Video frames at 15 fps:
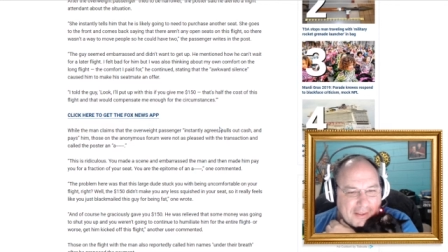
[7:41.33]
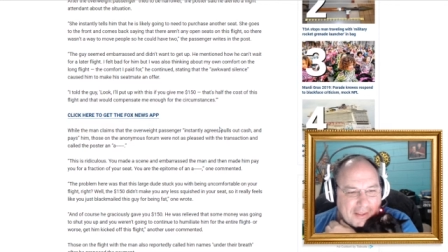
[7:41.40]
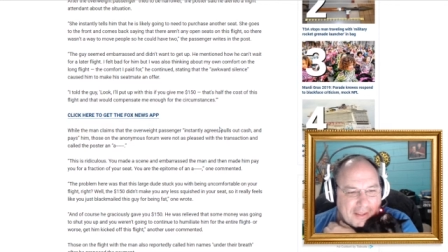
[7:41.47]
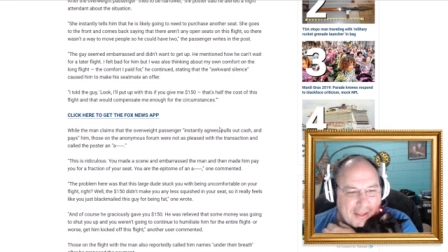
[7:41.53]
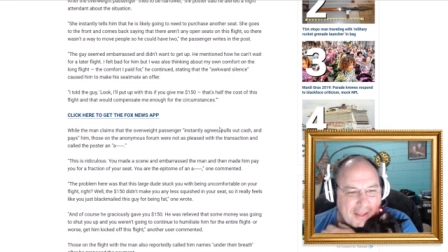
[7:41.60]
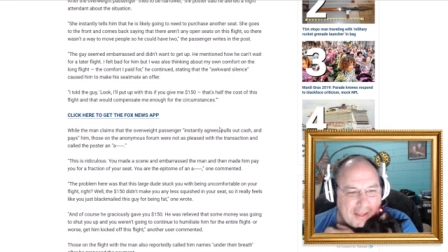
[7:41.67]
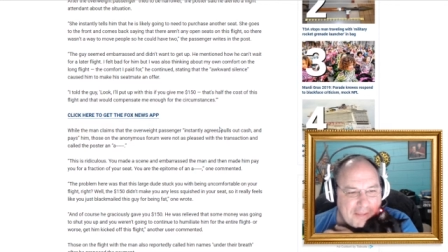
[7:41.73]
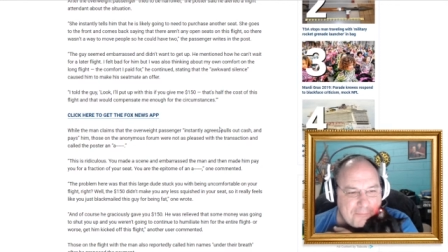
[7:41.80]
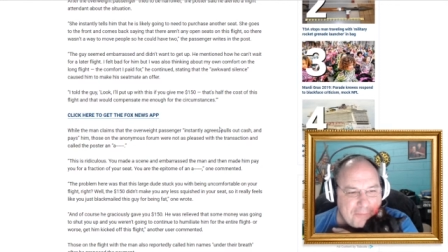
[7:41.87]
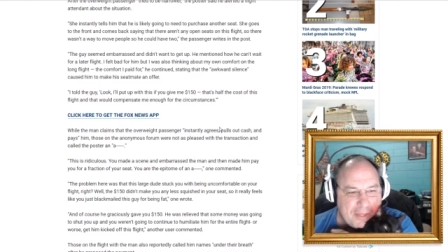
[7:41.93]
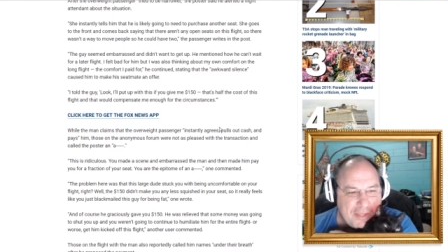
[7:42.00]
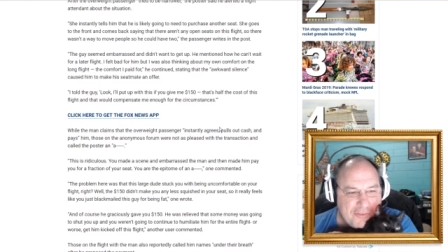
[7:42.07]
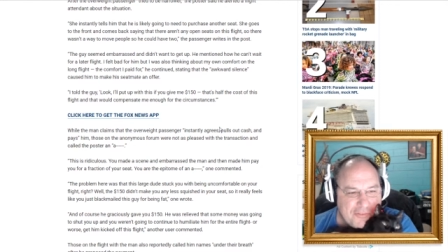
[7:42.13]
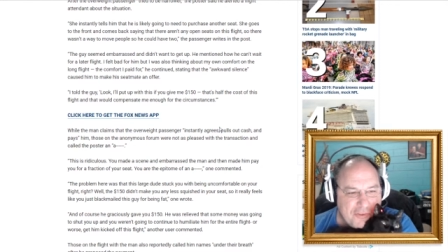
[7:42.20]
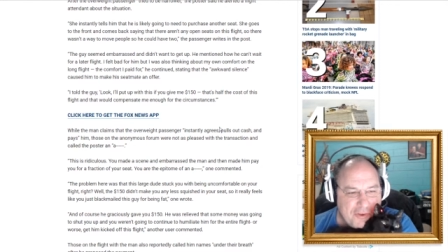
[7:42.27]
and
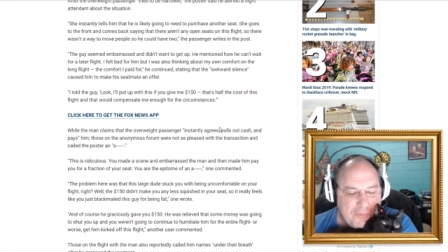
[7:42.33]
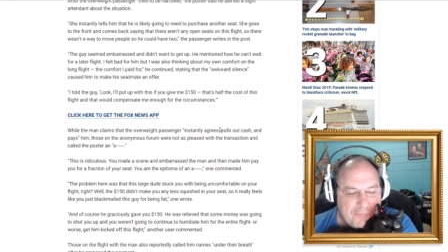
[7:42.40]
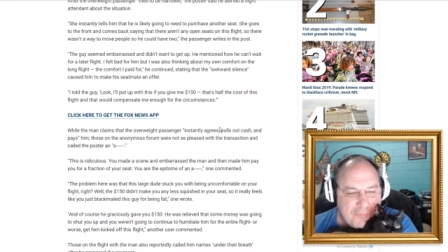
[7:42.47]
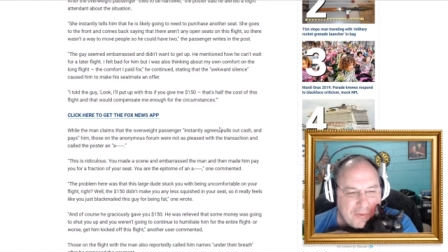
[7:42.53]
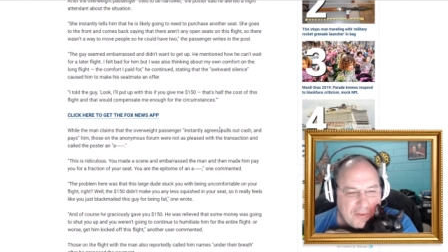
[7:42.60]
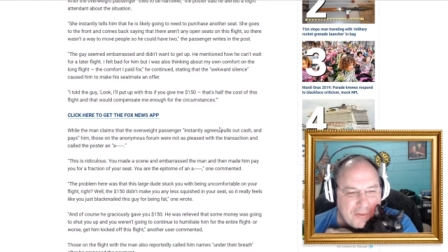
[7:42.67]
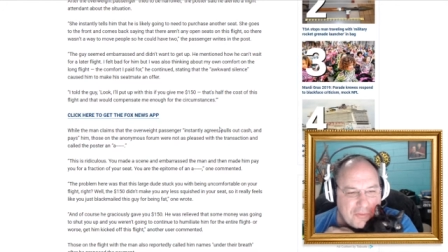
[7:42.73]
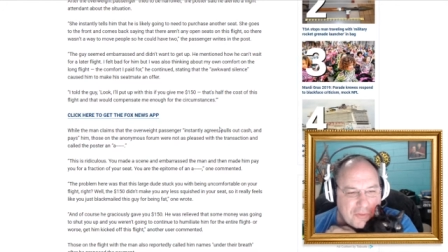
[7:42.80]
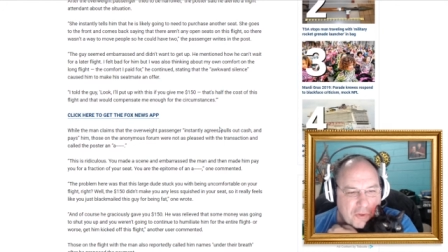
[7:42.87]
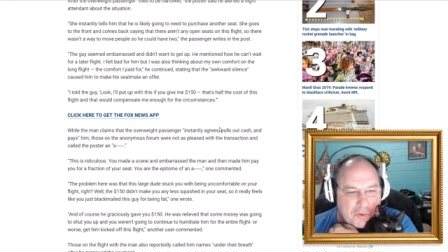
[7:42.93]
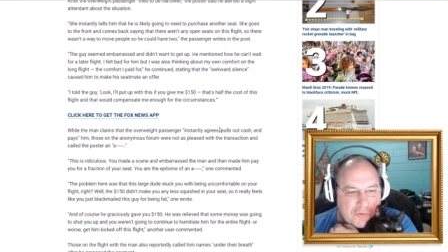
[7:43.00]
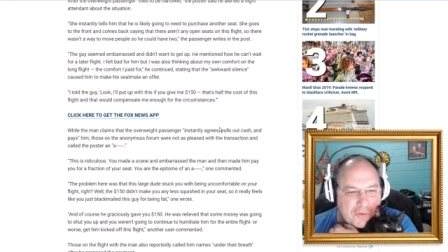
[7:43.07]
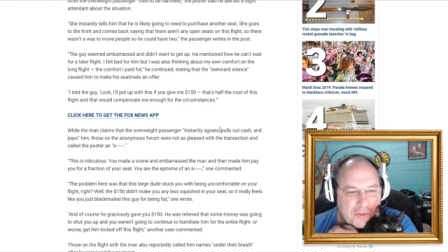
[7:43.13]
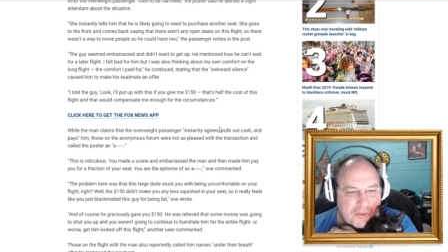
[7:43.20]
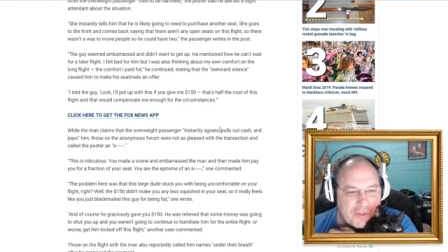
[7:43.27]
pays him.
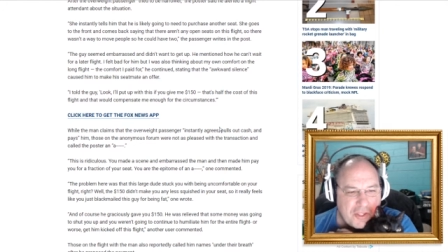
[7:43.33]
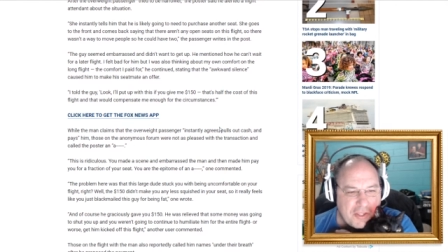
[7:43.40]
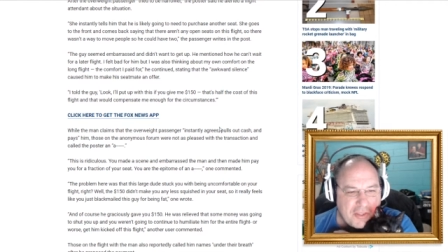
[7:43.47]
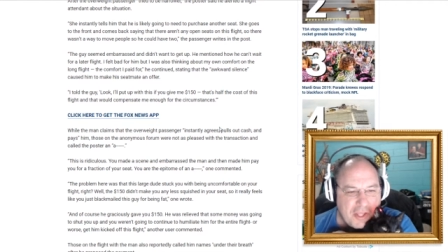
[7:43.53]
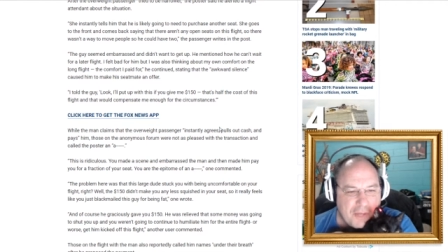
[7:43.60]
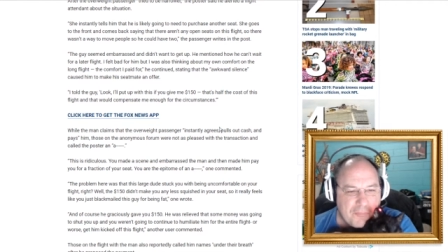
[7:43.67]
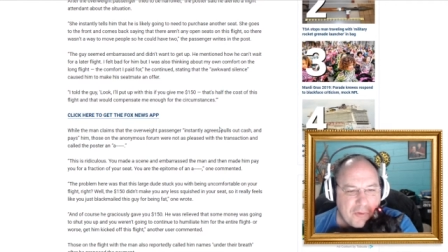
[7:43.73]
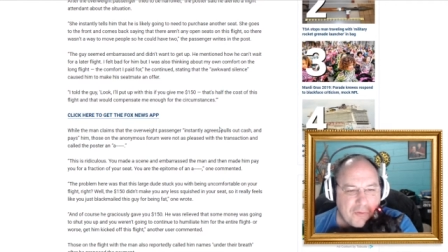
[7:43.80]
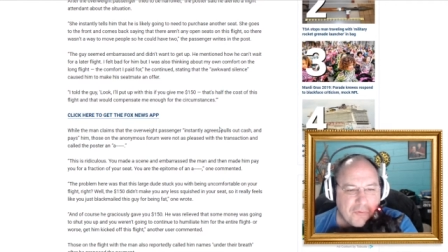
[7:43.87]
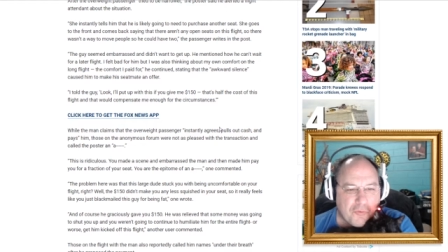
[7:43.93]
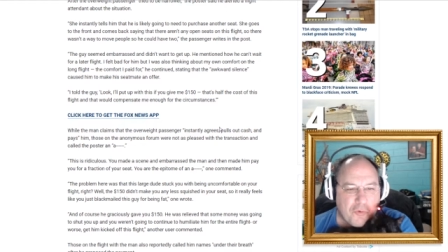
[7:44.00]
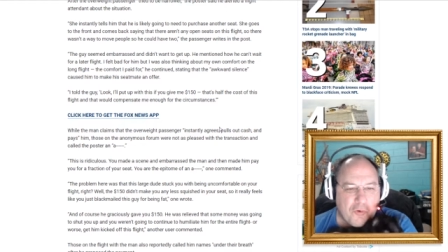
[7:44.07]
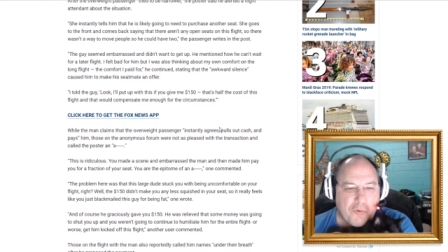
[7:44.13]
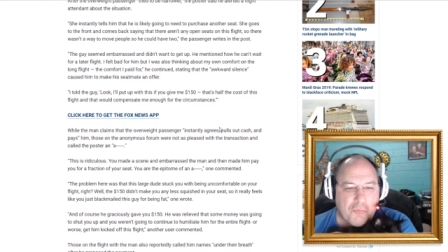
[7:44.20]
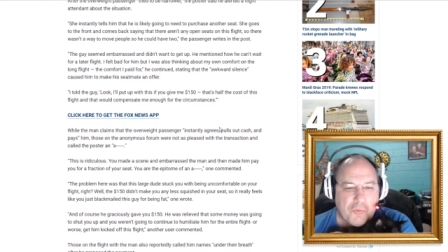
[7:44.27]
Those on the anonymous
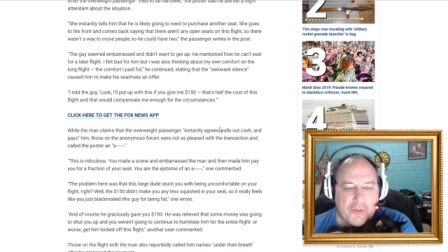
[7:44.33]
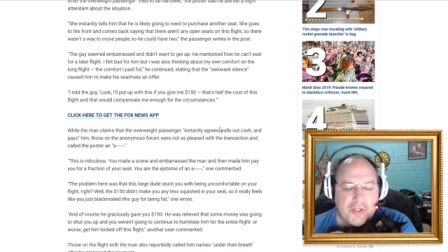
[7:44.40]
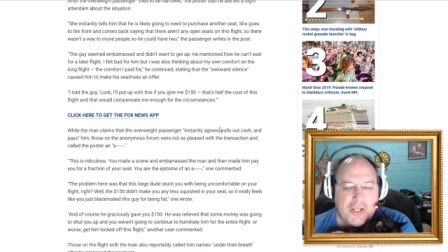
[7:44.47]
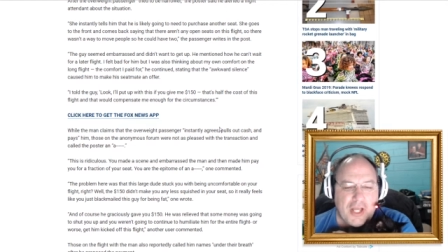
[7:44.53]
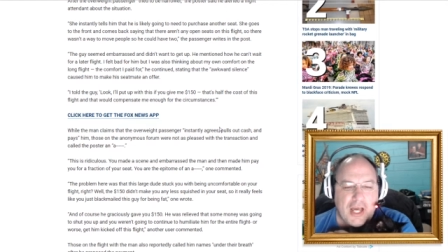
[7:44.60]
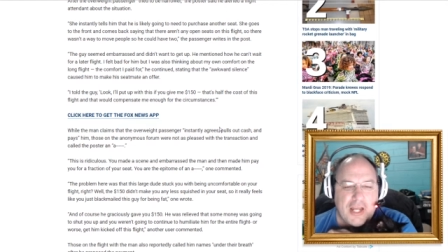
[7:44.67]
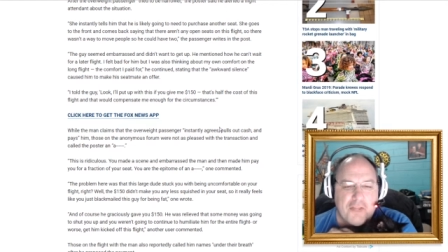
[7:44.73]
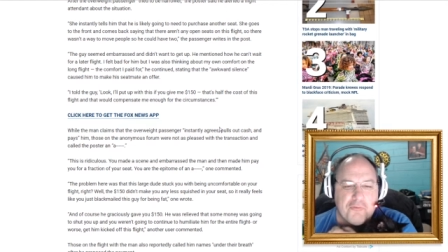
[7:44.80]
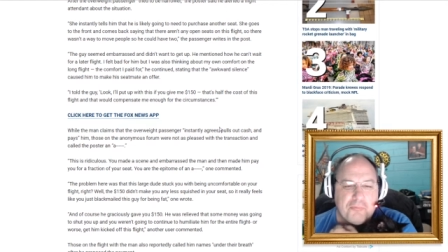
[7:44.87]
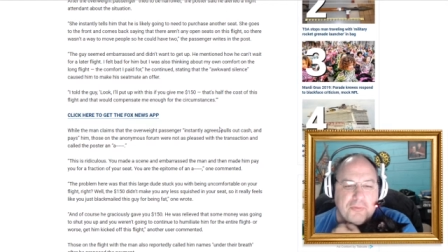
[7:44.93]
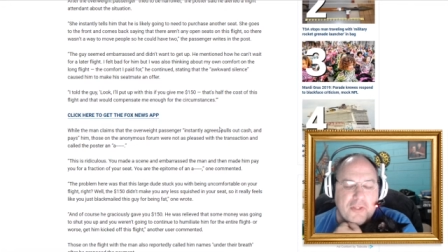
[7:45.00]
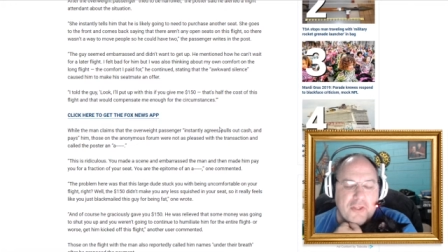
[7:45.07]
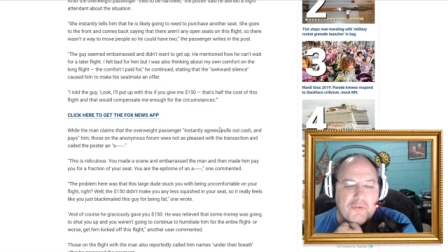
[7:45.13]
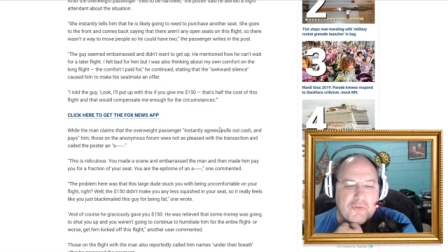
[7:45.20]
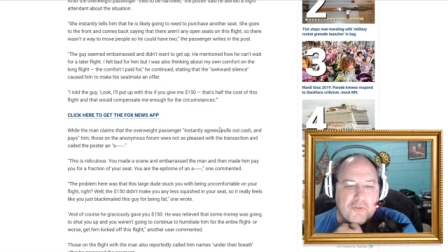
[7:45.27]
forum were not as
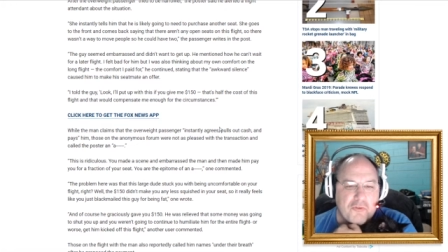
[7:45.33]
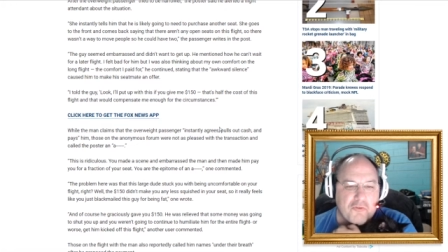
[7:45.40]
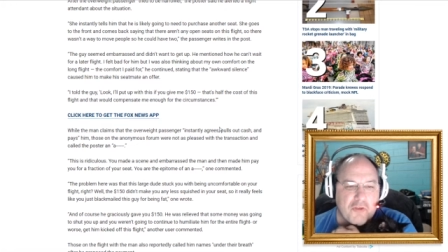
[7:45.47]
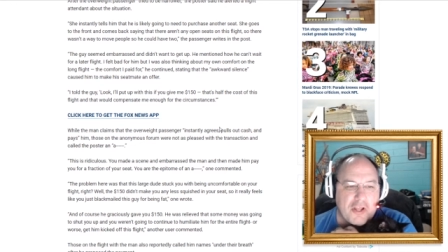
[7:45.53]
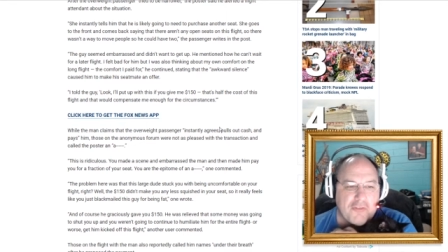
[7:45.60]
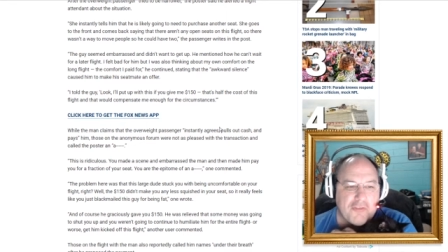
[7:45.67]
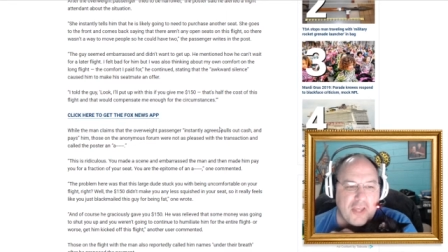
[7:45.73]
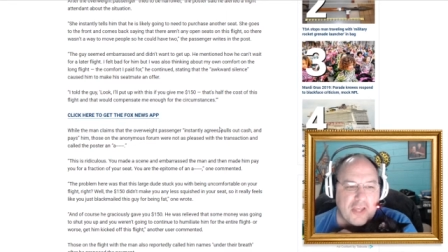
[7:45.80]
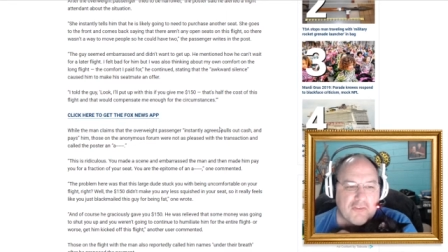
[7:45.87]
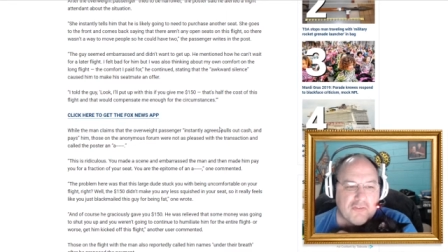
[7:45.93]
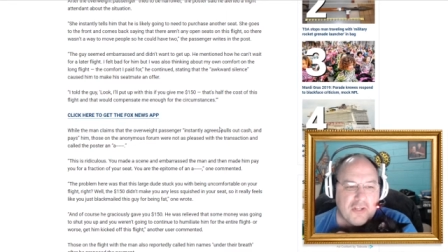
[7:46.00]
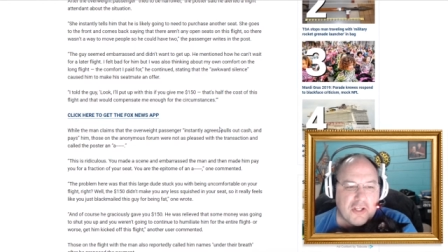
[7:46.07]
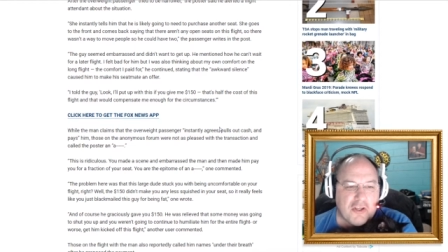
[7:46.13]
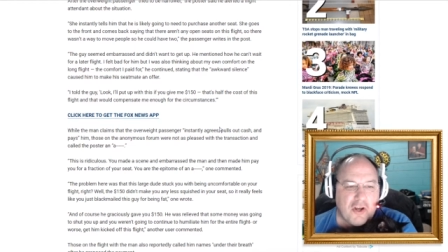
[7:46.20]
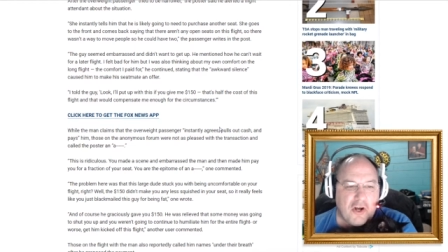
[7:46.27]
pleased with the
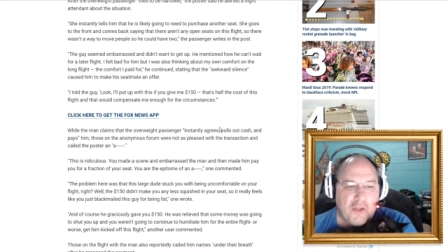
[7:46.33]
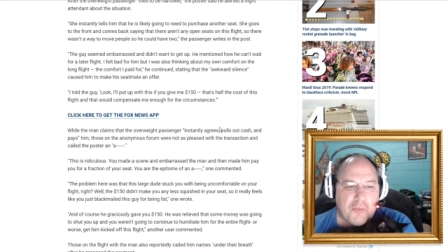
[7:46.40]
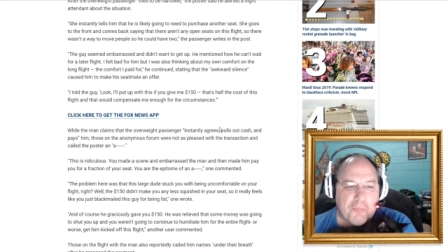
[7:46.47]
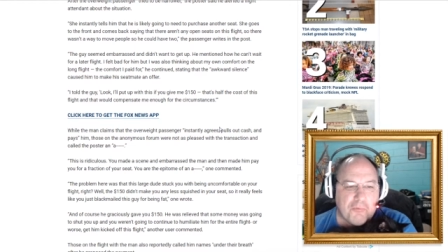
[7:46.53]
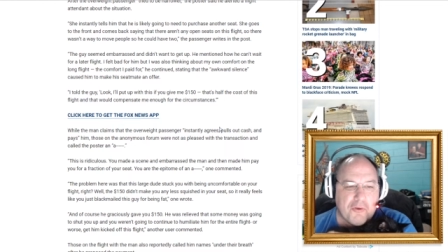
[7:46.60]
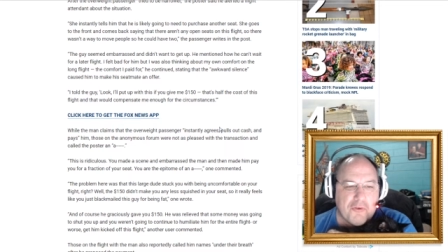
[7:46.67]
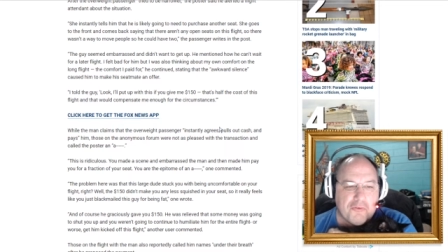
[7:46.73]
transaction They called the